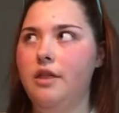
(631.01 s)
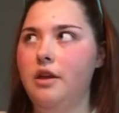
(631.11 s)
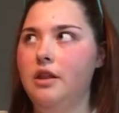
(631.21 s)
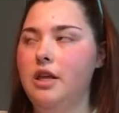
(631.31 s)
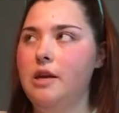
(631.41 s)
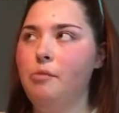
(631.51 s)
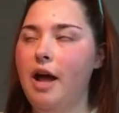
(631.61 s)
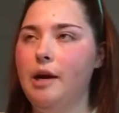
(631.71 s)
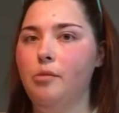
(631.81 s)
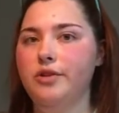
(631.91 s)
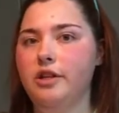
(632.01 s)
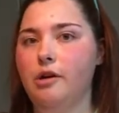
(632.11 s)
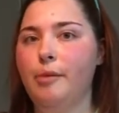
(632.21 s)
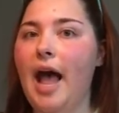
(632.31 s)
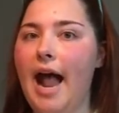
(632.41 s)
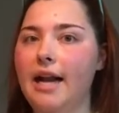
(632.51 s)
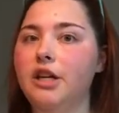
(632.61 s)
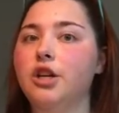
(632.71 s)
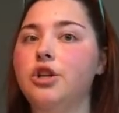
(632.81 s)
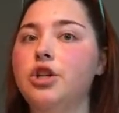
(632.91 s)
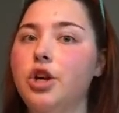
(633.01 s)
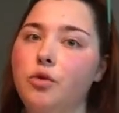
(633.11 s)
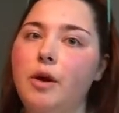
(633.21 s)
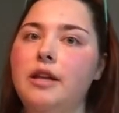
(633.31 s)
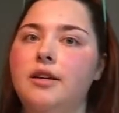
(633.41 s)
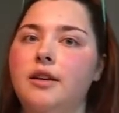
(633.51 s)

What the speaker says: the pineapple syrup added to it.